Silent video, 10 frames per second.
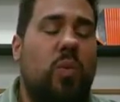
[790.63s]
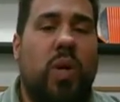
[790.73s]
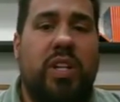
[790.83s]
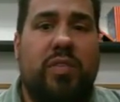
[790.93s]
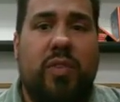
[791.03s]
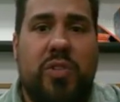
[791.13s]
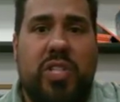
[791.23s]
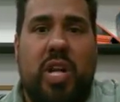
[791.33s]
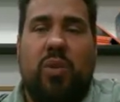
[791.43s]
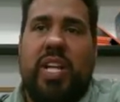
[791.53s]
Wonderful.
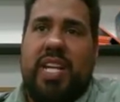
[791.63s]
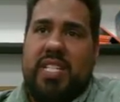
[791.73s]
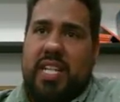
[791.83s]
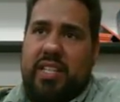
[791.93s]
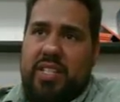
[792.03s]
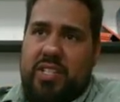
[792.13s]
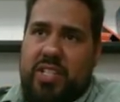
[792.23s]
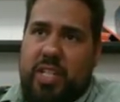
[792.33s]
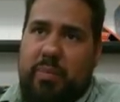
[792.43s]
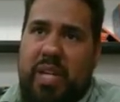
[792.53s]
So like I said, this is
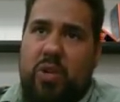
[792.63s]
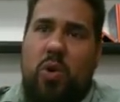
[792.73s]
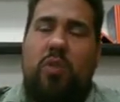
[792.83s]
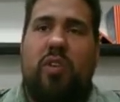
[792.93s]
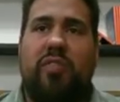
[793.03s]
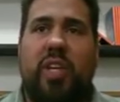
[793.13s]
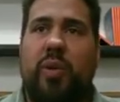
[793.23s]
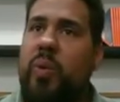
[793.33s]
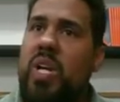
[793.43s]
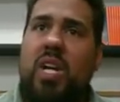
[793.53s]
just going to be an
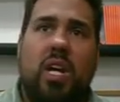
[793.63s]
overview